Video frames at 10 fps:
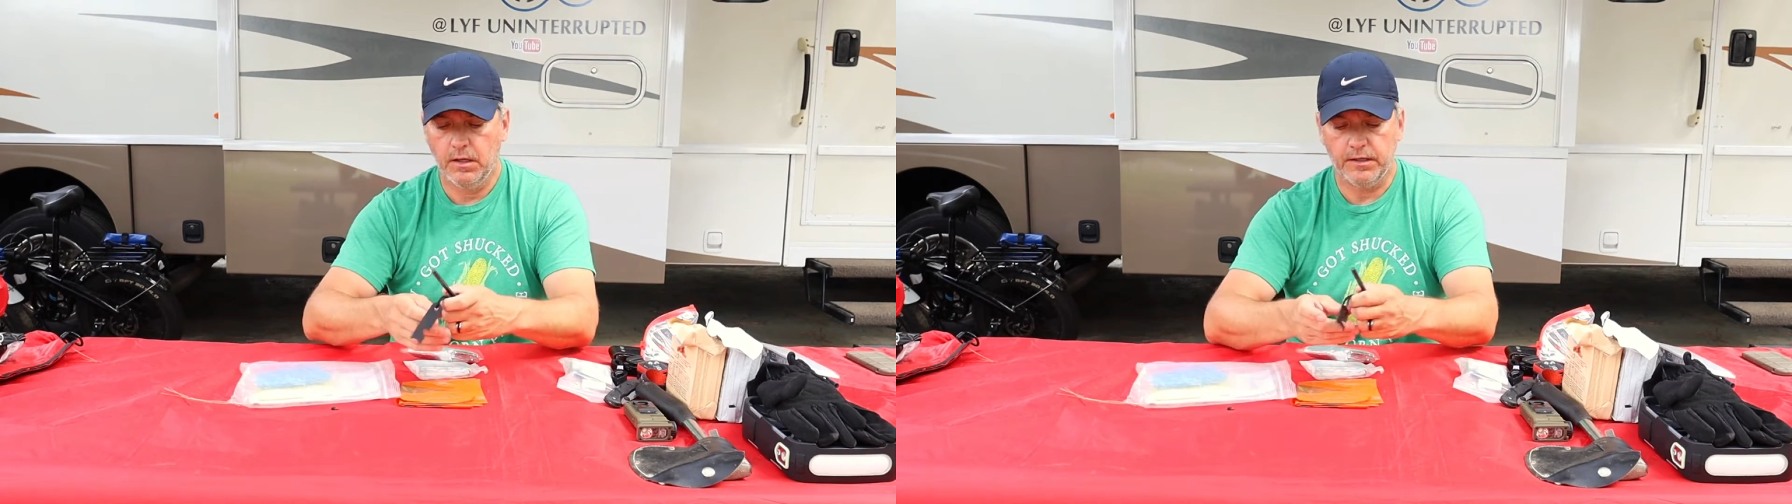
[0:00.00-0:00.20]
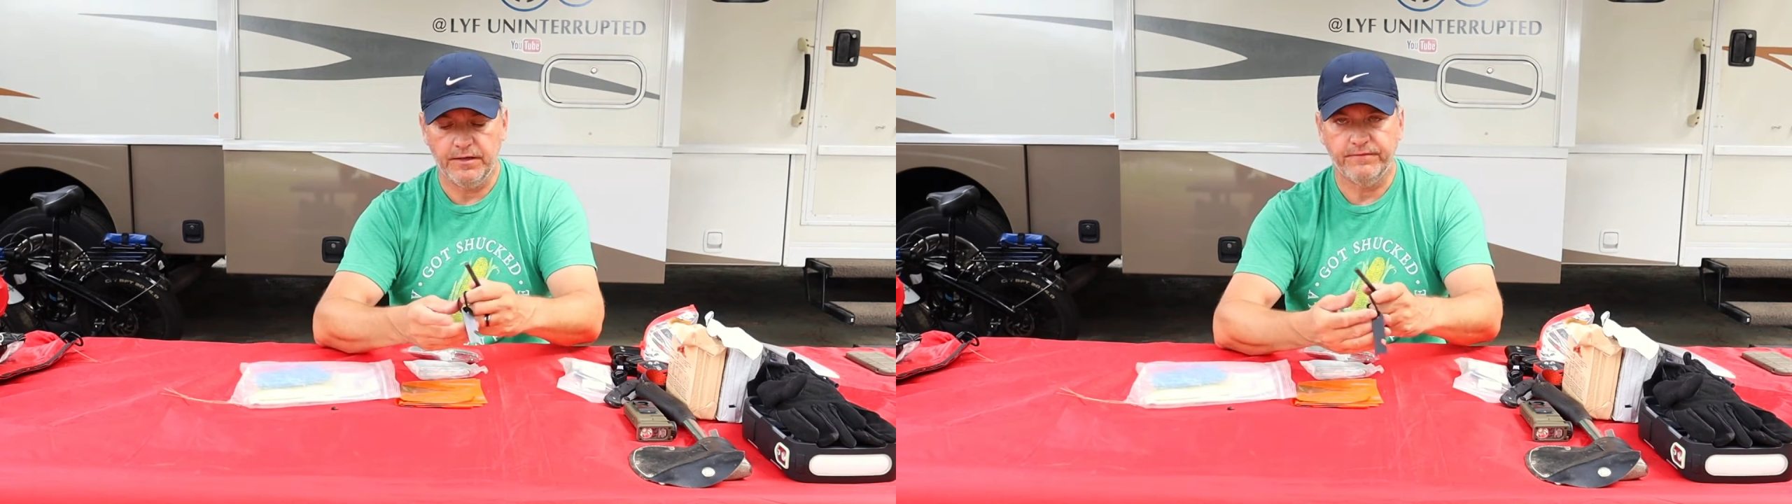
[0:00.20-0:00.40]

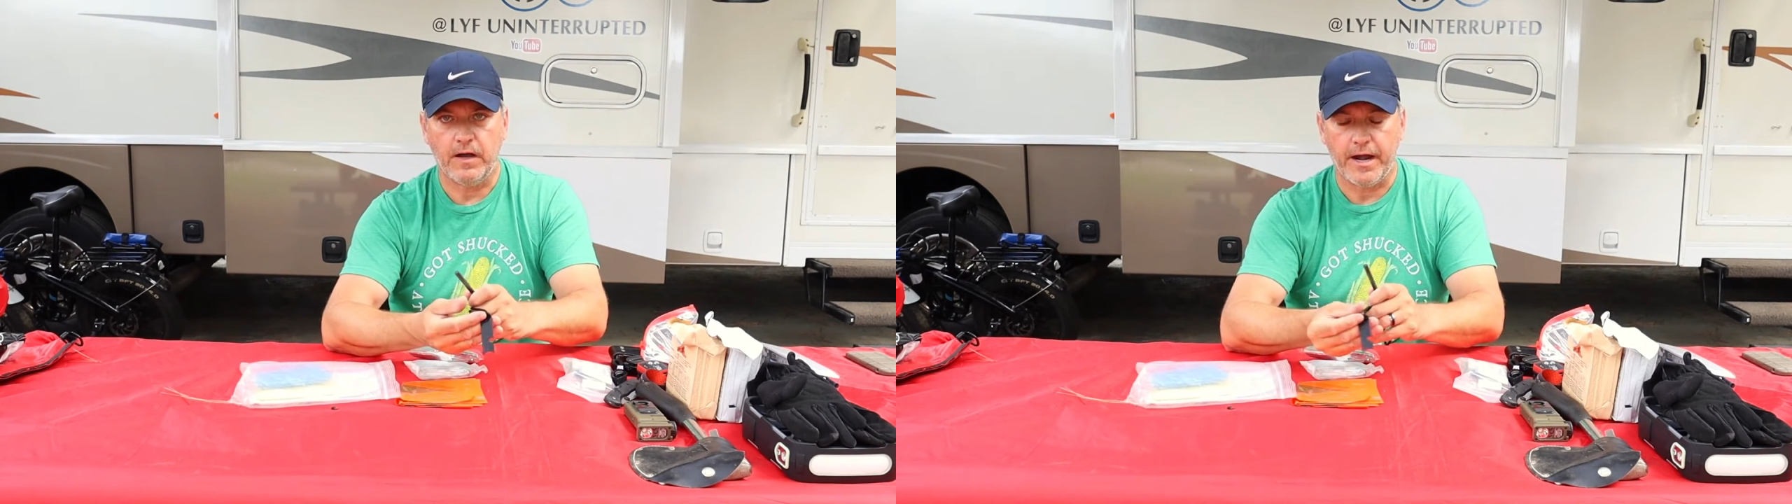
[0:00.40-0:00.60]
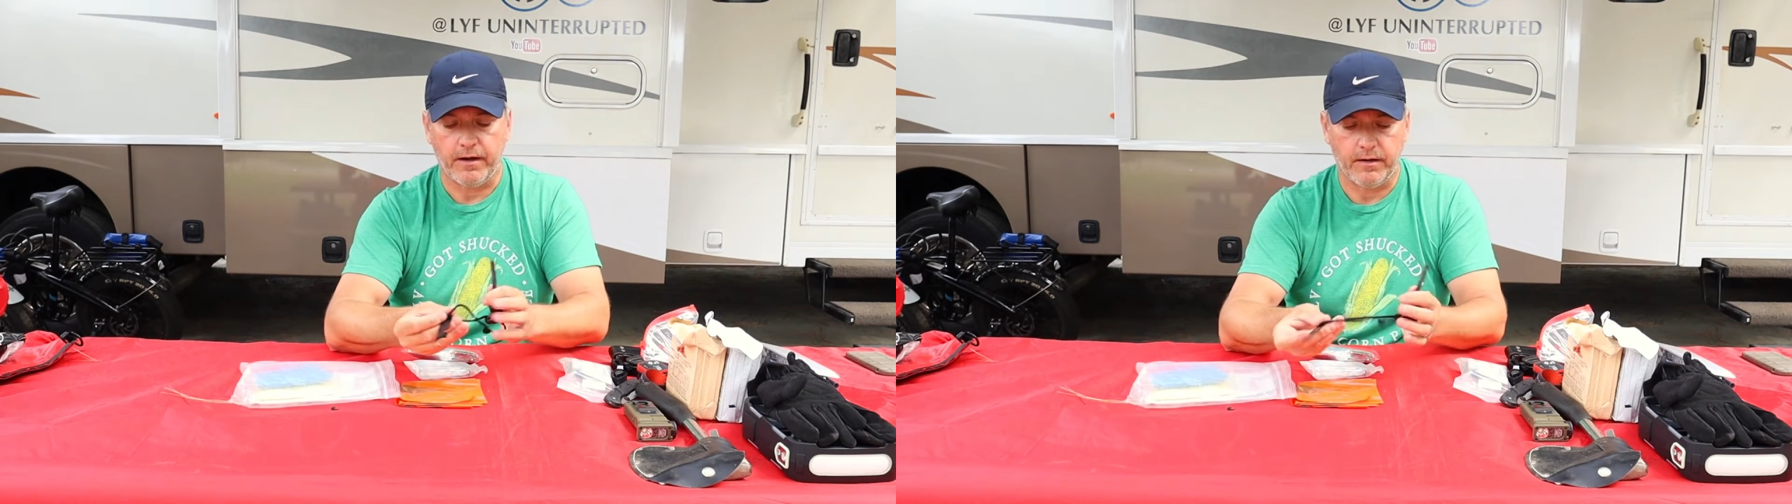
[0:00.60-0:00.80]
And then
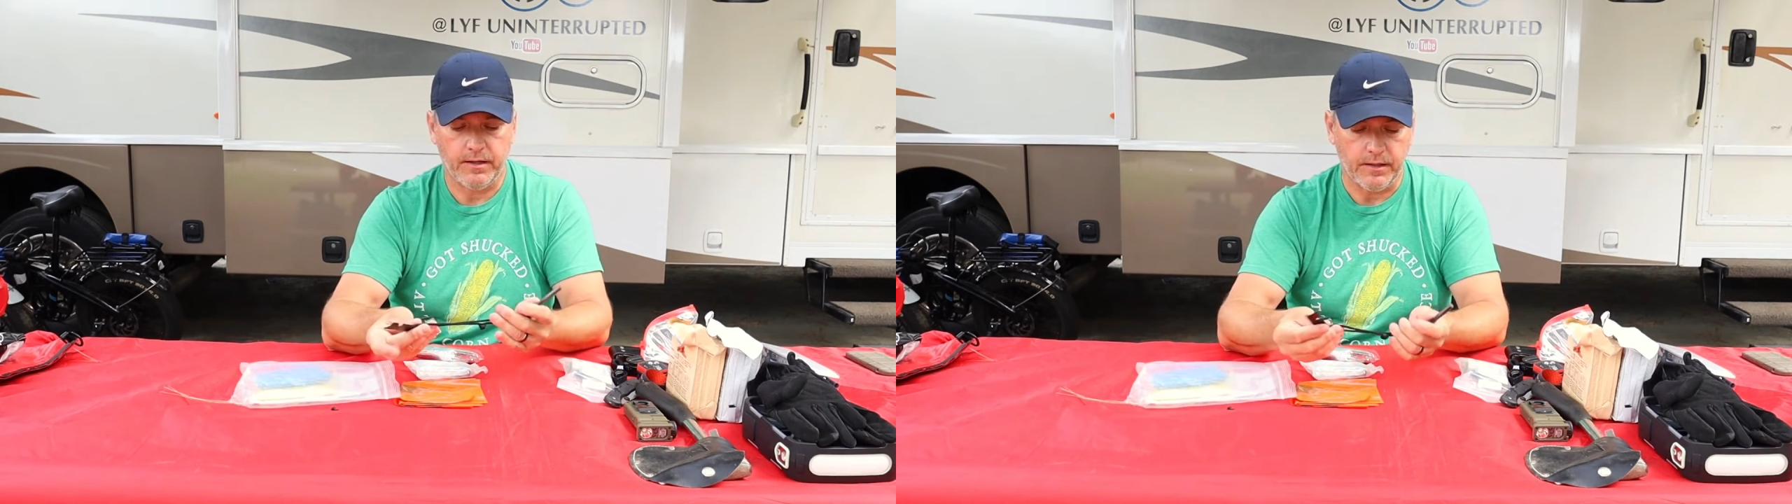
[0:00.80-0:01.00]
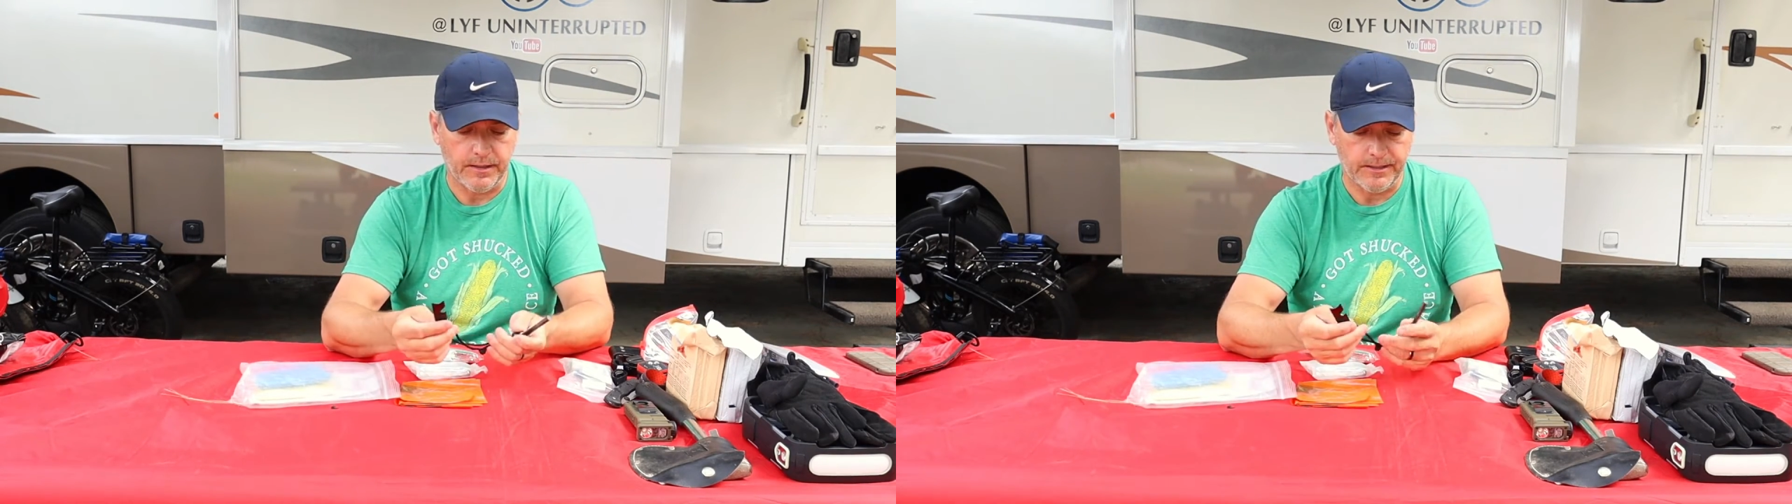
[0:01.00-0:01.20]
fire.
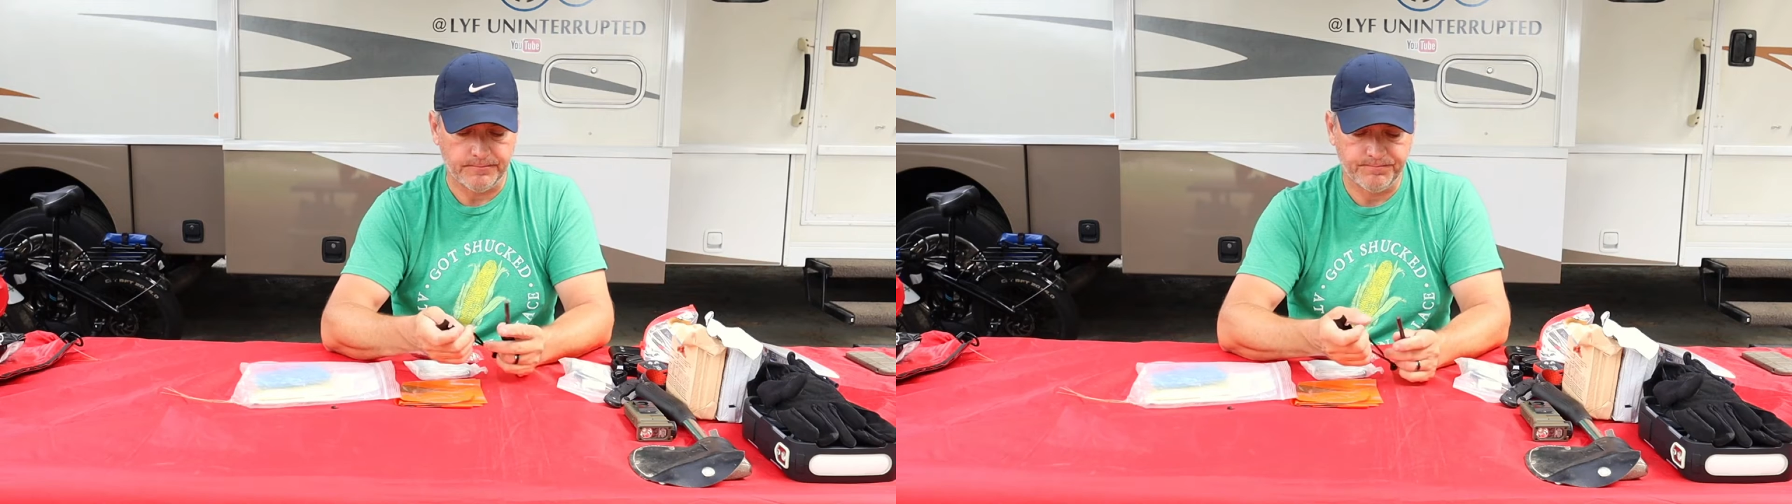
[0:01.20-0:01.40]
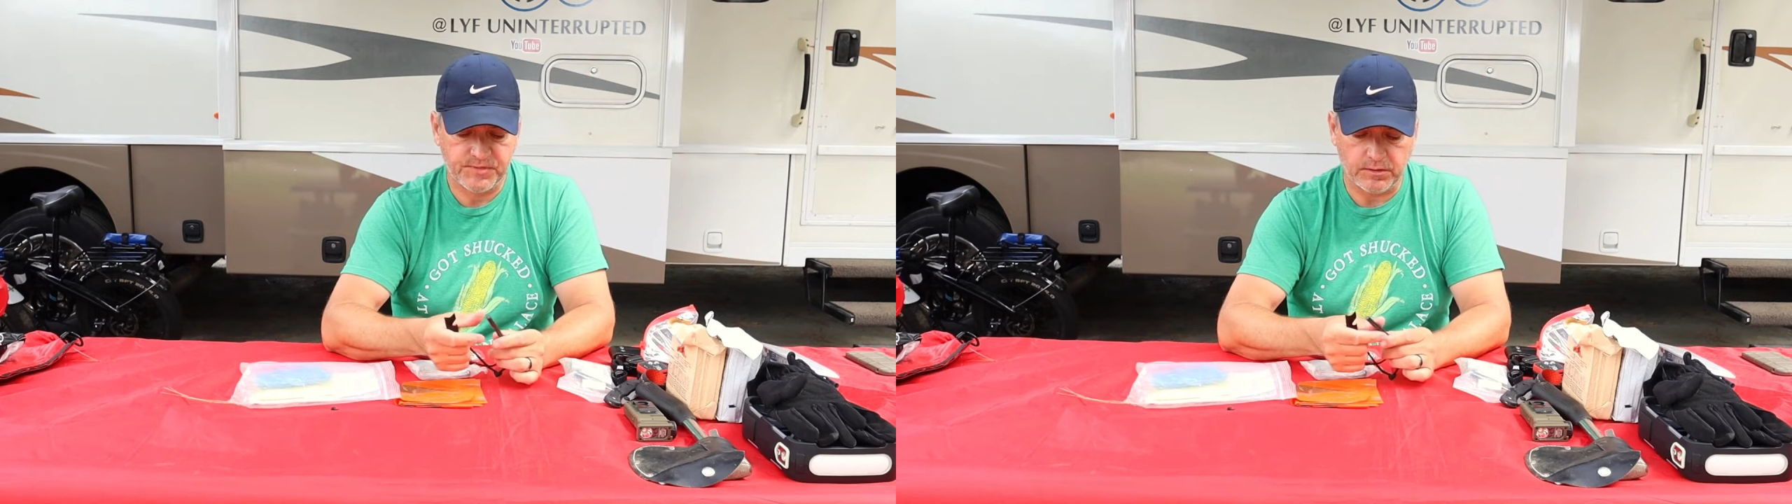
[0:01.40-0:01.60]

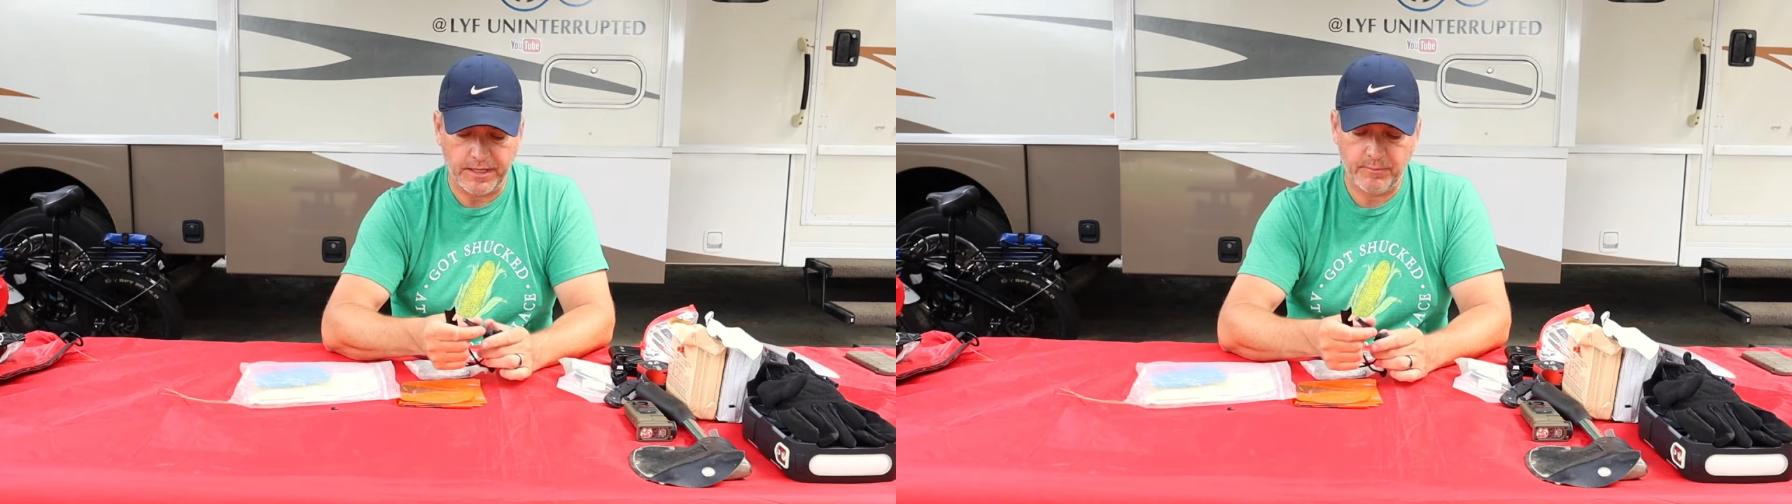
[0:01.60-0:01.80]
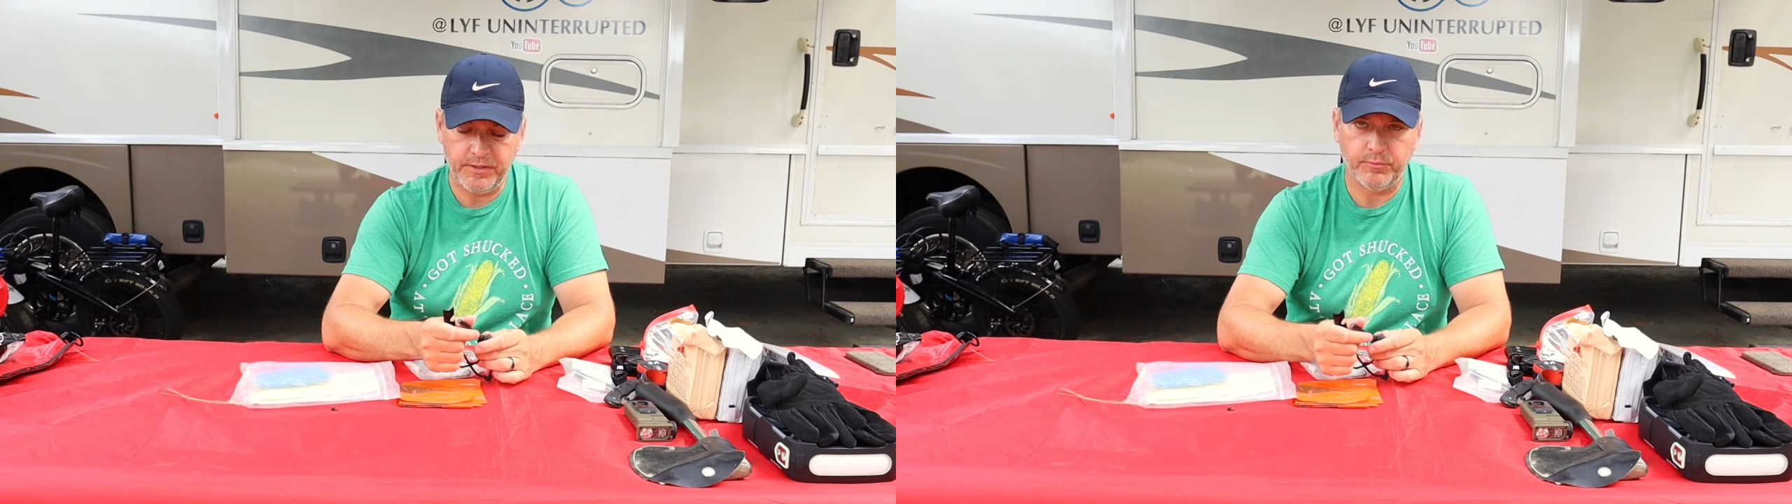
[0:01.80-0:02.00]
So a
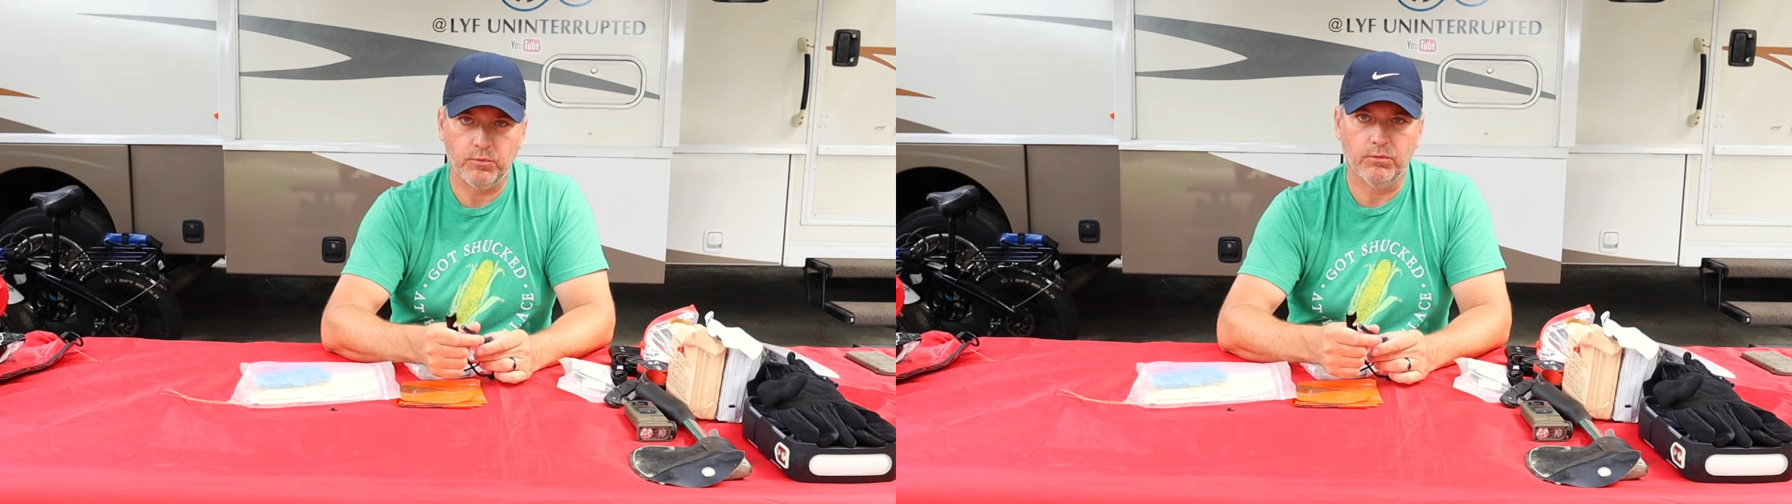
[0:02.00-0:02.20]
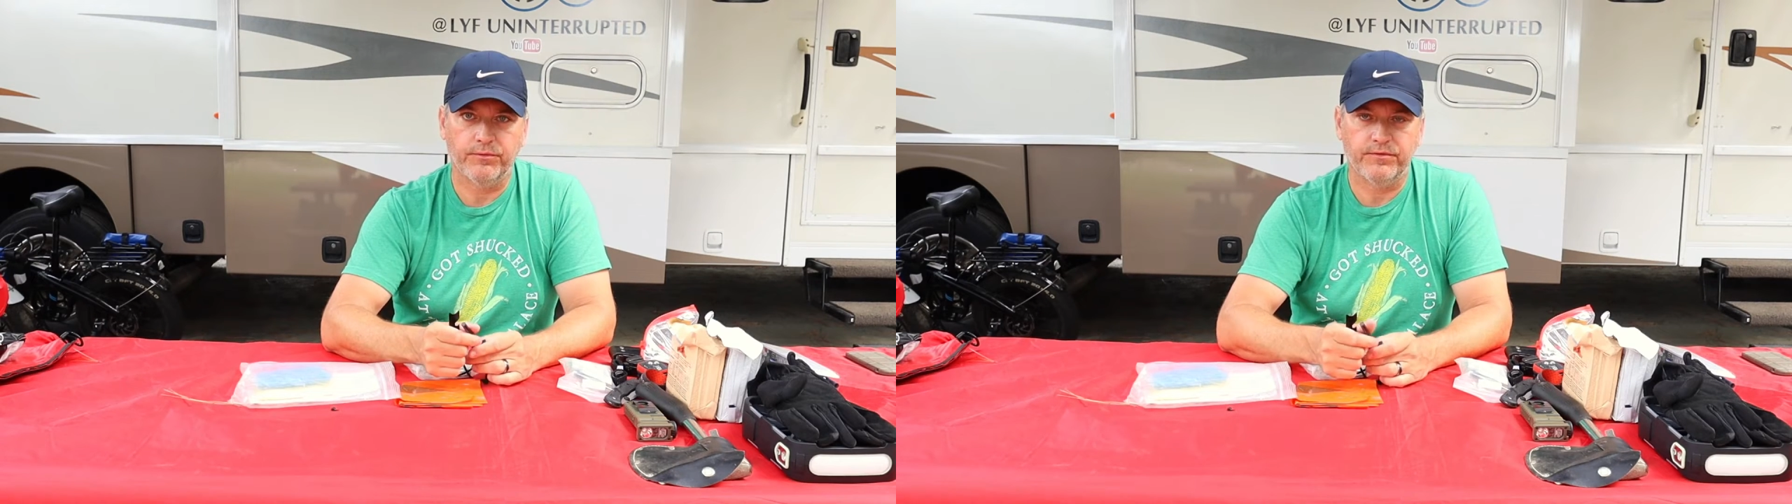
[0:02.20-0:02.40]
lot of people